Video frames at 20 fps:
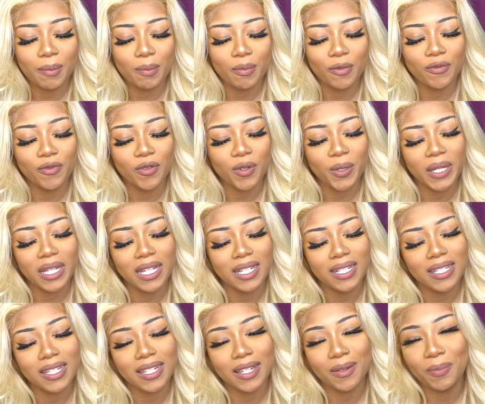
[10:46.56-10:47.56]
before we get
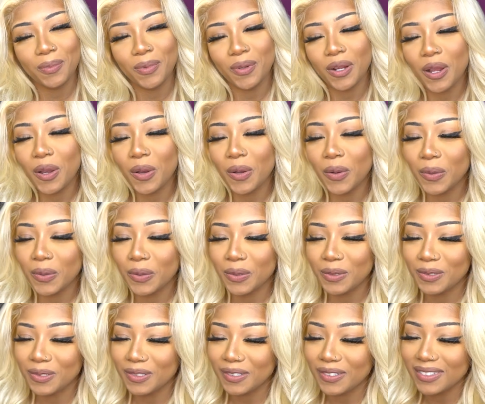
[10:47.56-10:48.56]
into the
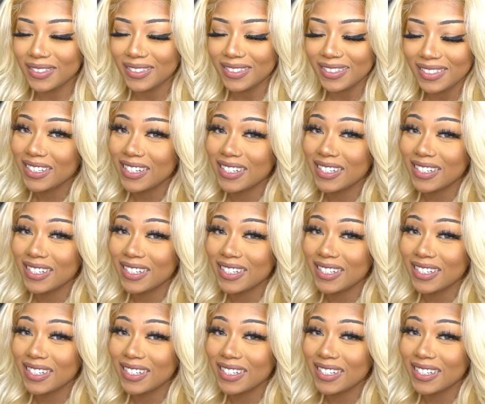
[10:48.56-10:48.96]
pros.